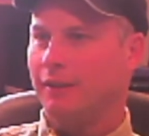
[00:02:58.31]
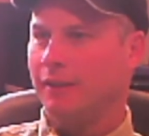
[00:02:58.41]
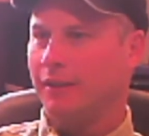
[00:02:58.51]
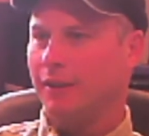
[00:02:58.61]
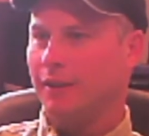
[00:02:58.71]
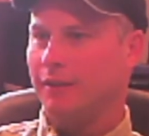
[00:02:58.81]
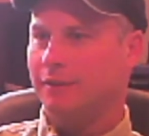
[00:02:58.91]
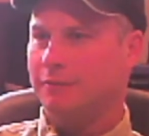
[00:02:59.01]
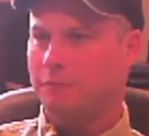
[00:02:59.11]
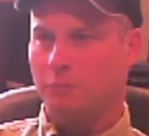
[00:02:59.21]
and
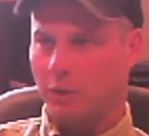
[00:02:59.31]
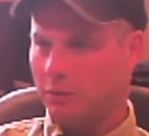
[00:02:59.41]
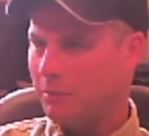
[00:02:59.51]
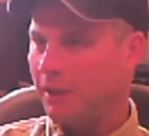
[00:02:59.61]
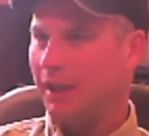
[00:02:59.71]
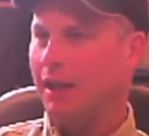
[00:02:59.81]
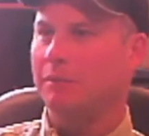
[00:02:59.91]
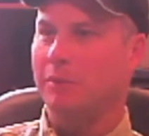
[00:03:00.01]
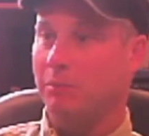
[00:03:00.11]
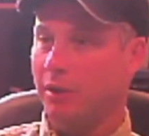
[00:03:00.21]
worked with my dad
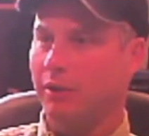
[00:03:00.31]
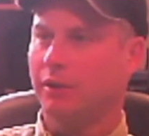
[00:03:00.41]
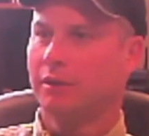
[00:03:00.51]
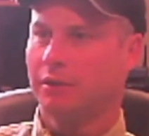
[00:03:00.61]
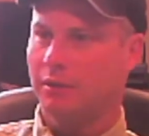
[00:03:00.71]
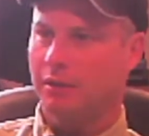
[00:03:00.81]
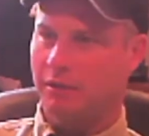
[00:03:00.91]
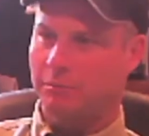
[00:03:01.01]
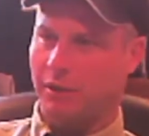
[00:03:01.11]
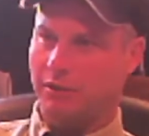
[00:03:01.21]
and my brother.
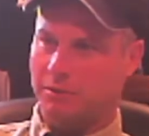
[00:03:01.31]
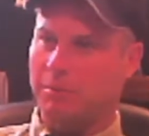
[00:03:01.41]
My brother's a